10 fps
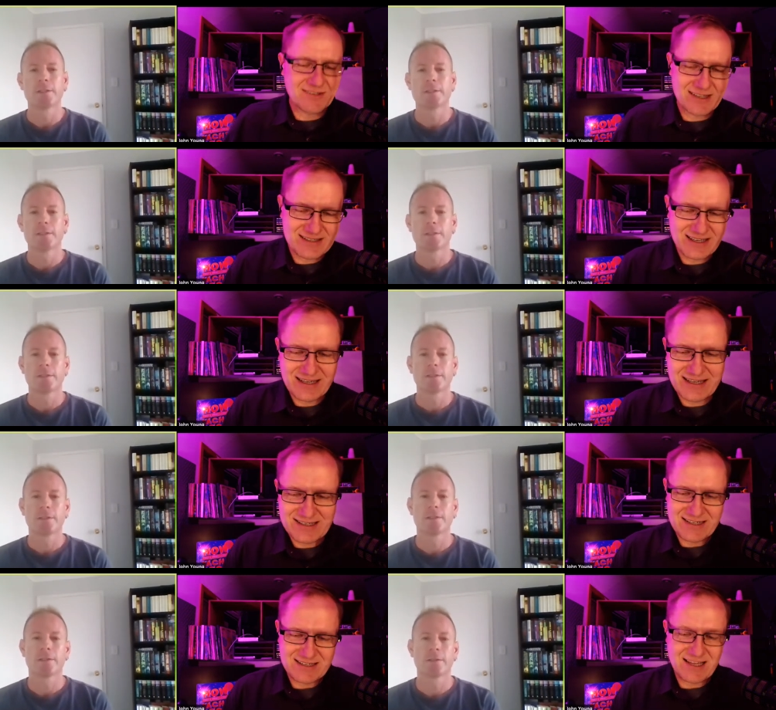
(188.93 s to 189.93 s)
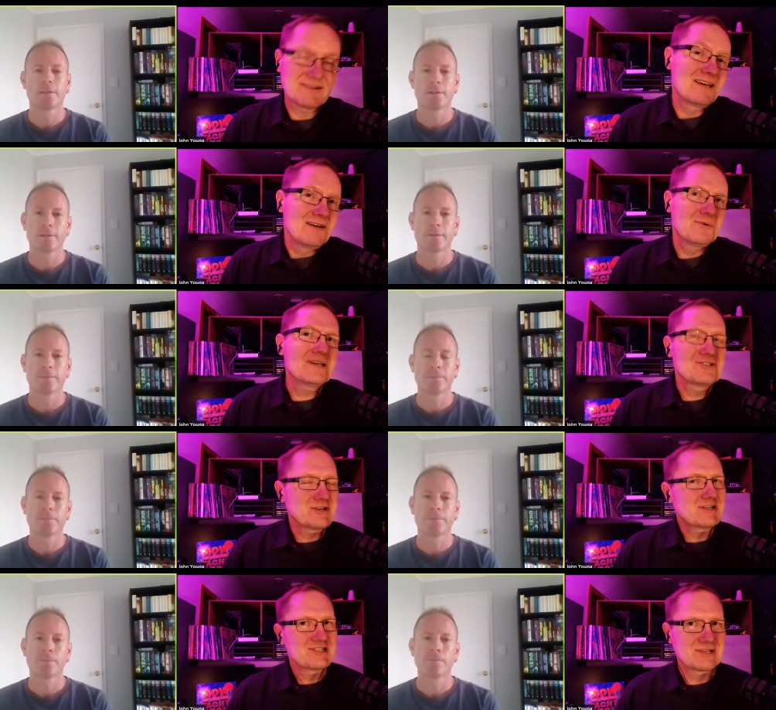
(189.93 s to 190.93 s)
Speaker 1: it, it is. It is. I we
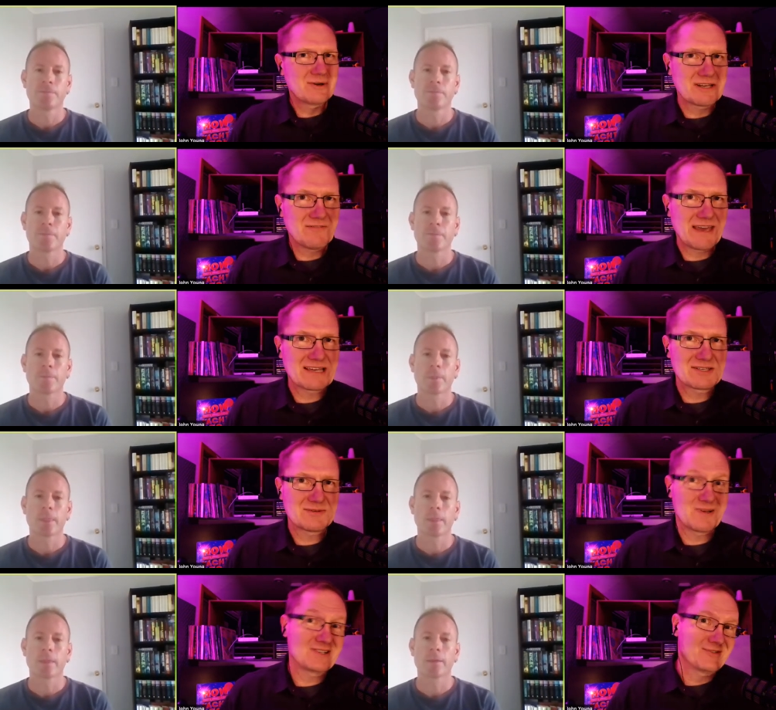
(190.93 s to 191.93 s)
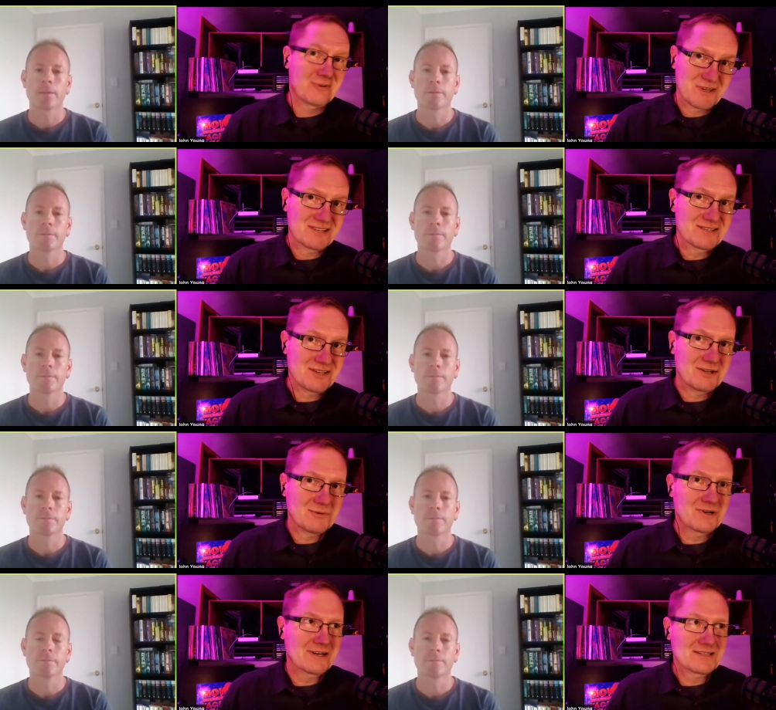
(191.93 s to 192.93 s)
enjoy just going to Vegas, especially from Minnesota,
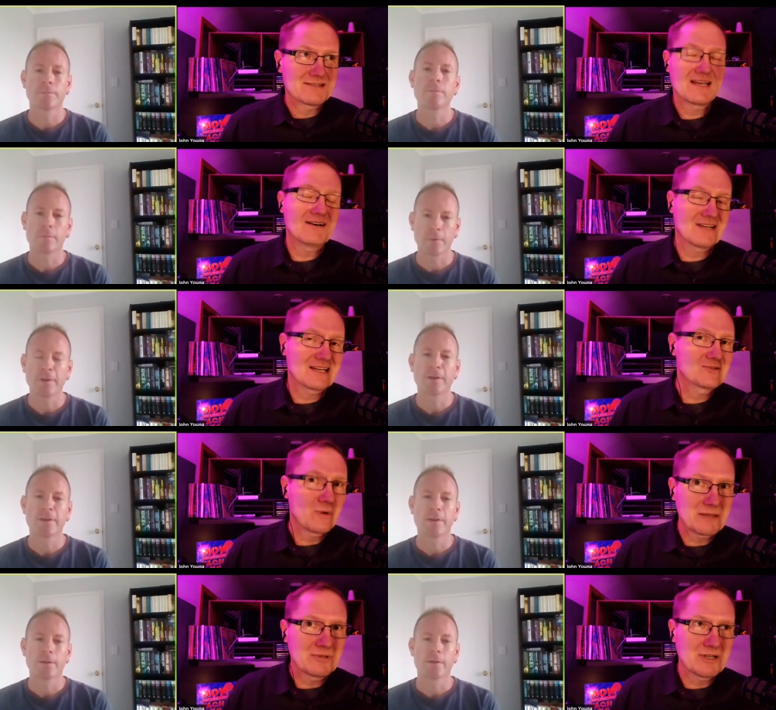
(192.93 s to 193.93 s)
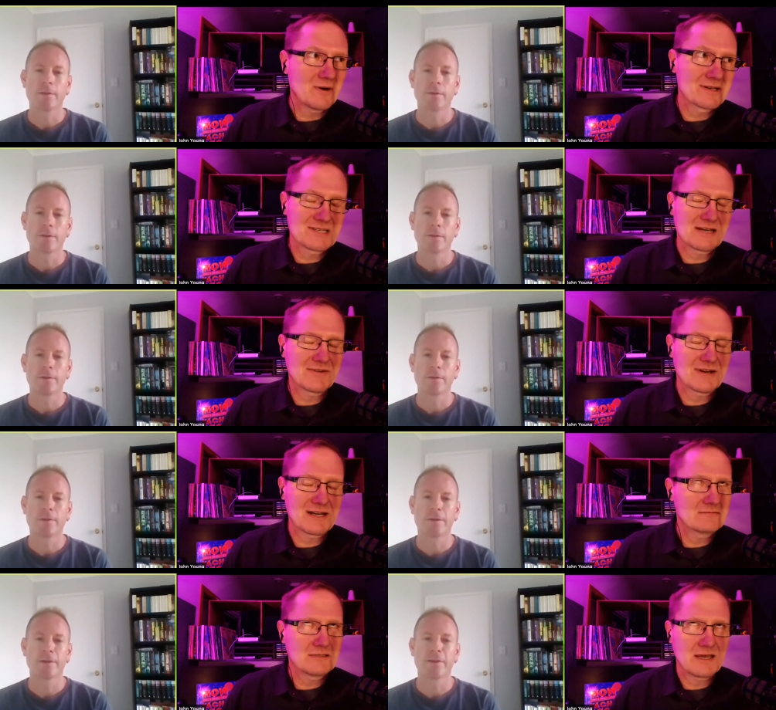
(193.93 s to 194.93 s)
where it's now like twenty below outside right
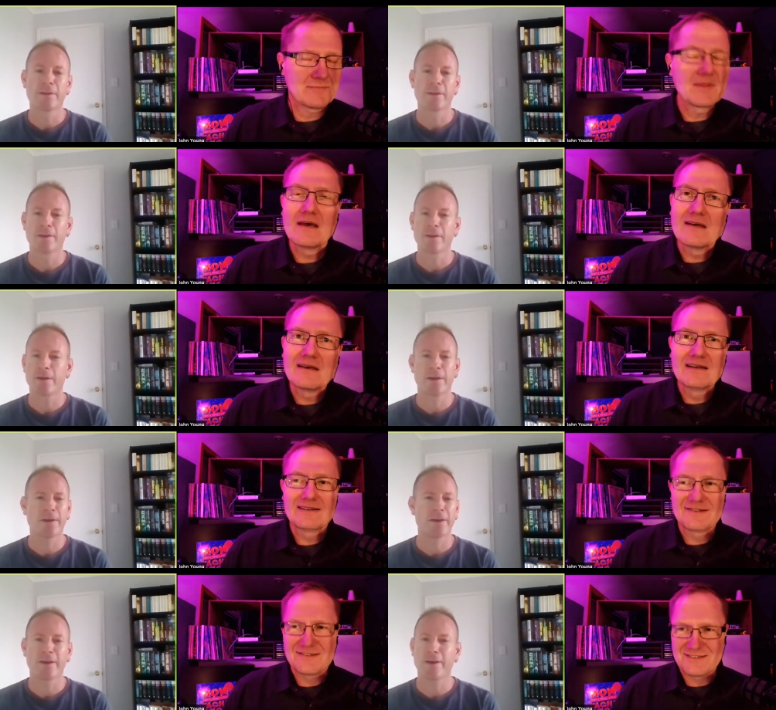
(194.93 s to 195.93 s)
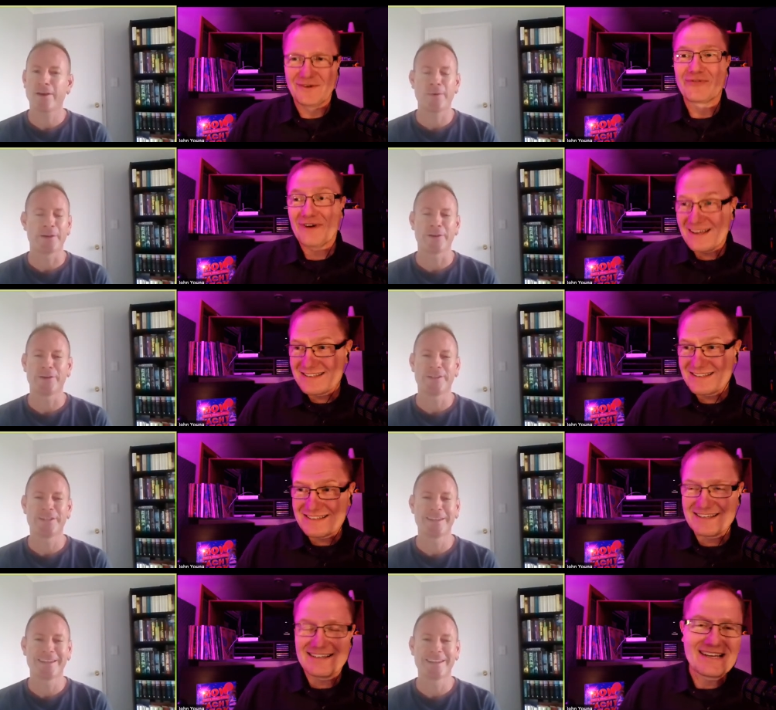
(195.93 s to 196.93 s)
now. Yay. So for oh us,
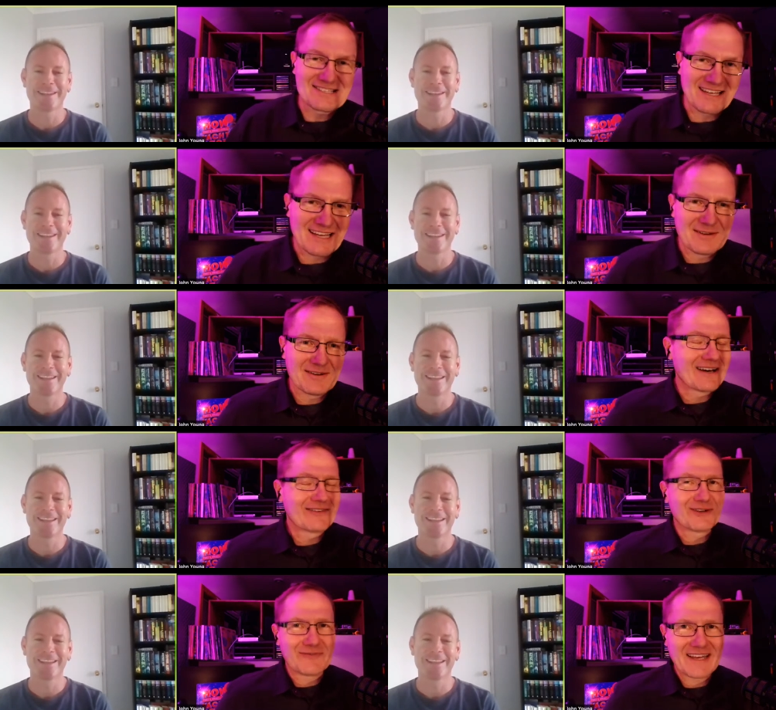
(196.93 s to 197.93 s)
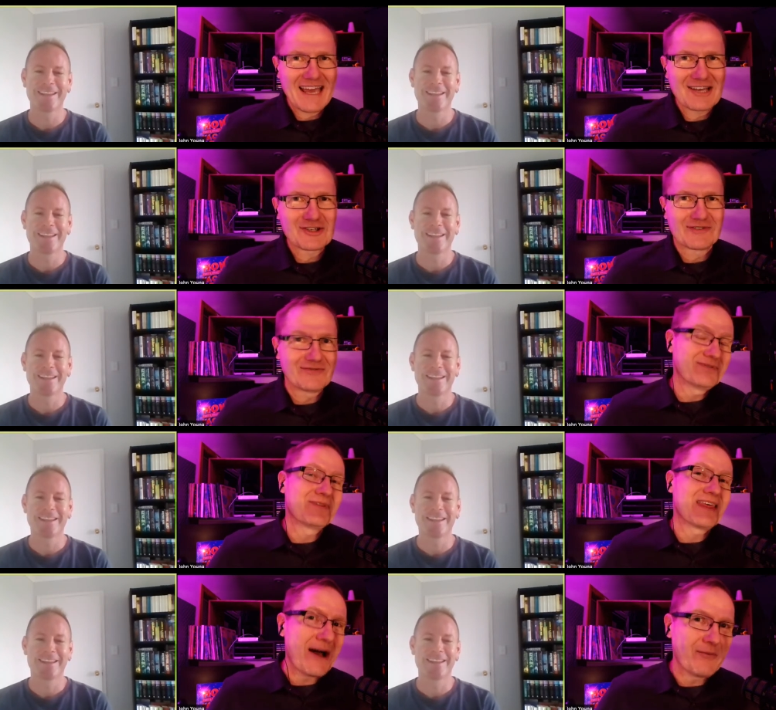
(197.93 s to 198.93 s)
it's a it's like a, a, little vacation
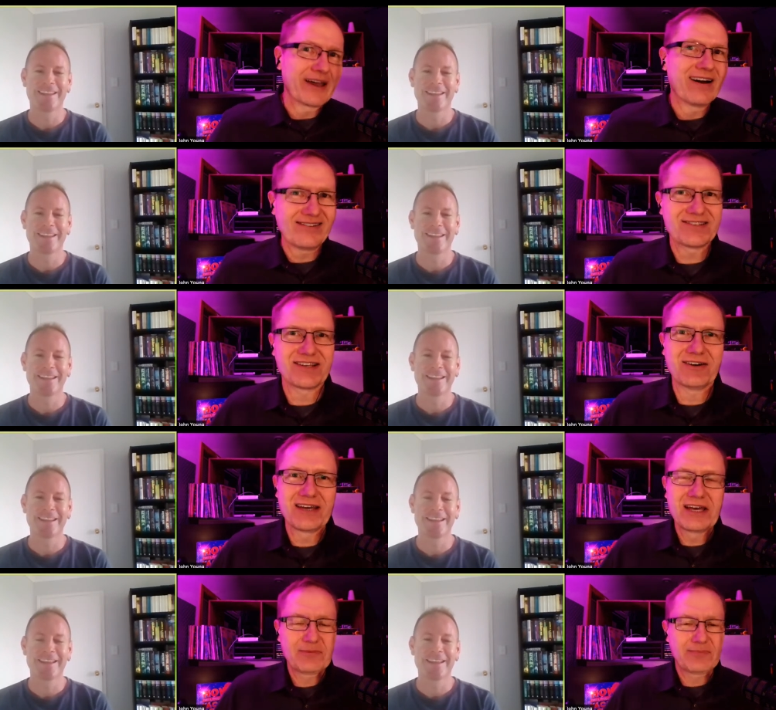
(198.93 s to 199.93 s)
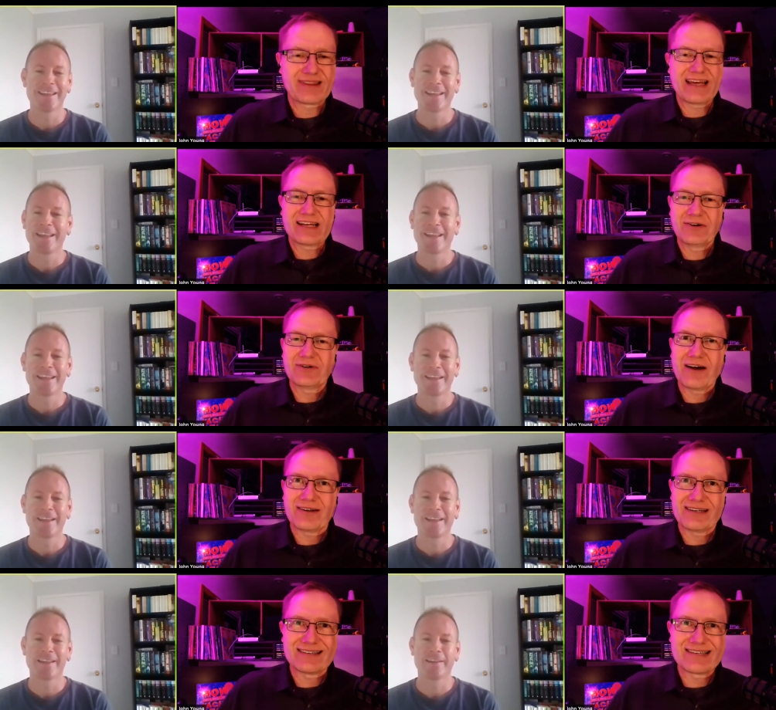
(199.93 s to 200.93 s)
that way also. But then to go
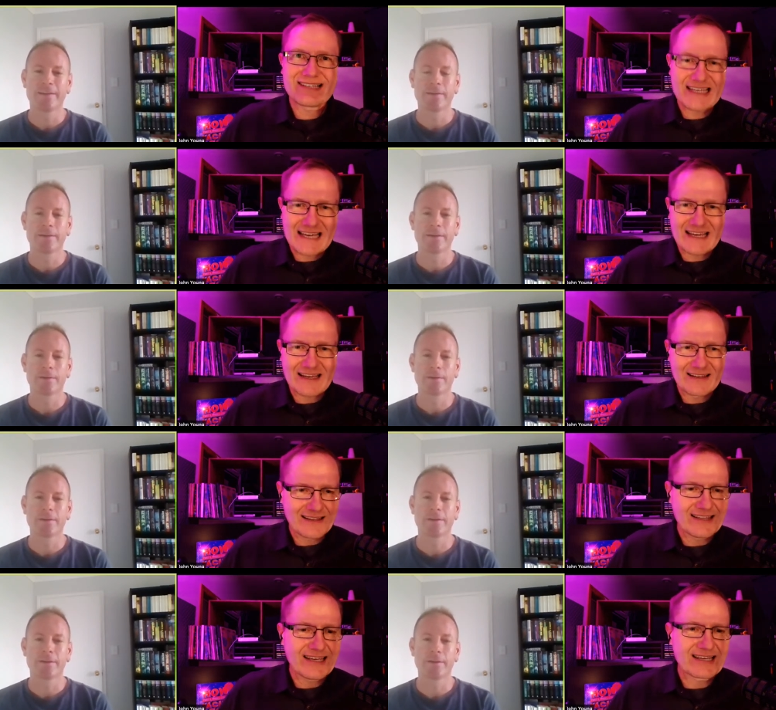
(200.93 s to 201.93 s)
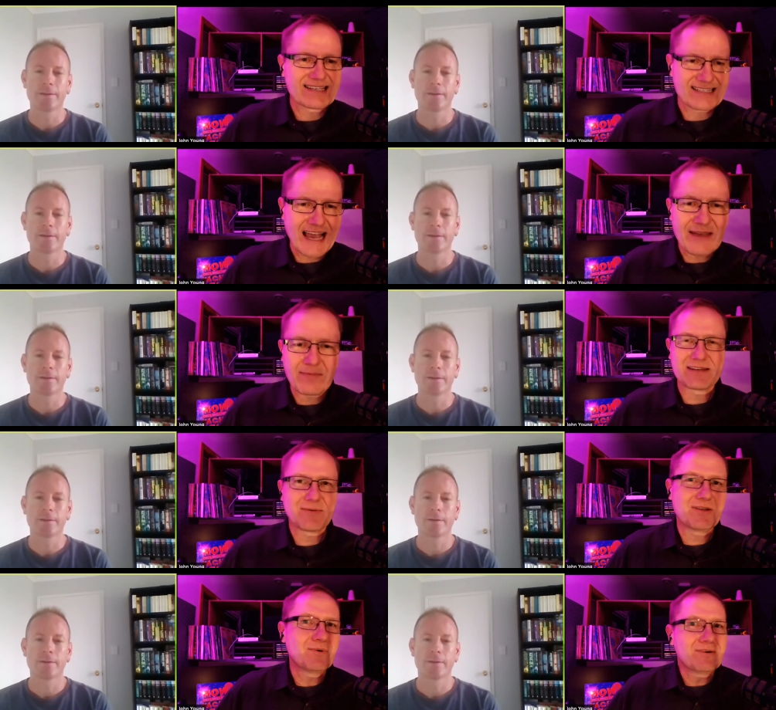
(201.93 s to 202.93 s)
down and see the excitement.
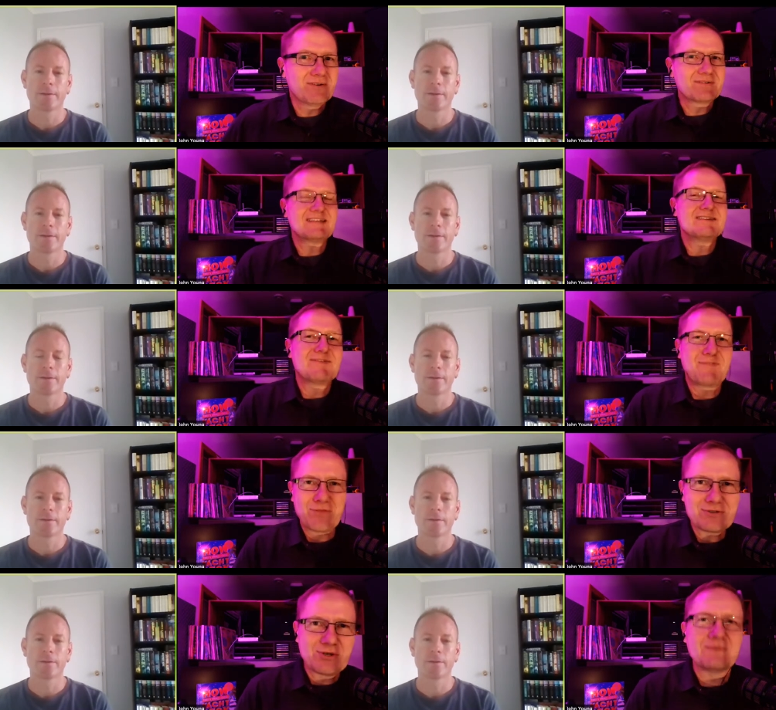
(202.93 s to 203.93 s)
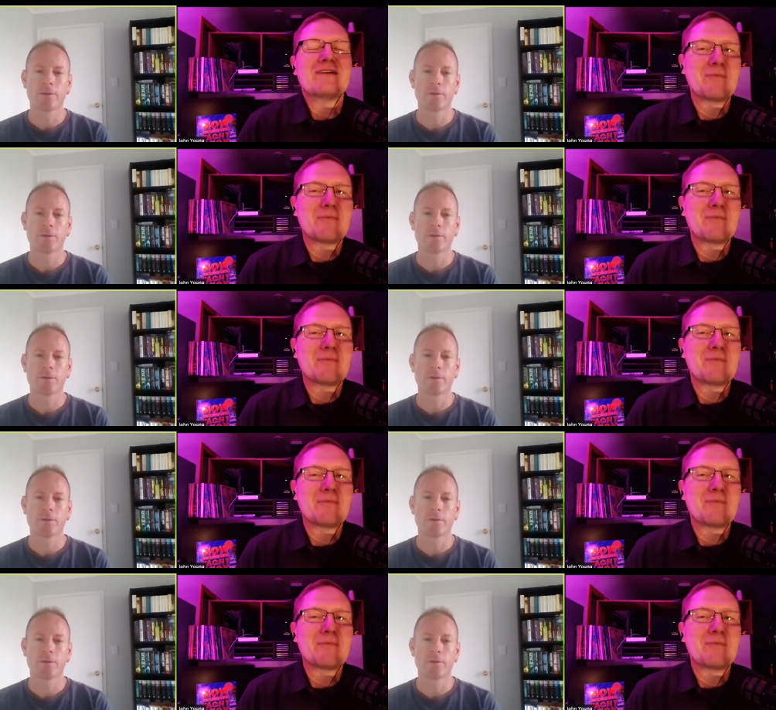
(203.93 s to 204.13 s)
I mean, what, for those who've never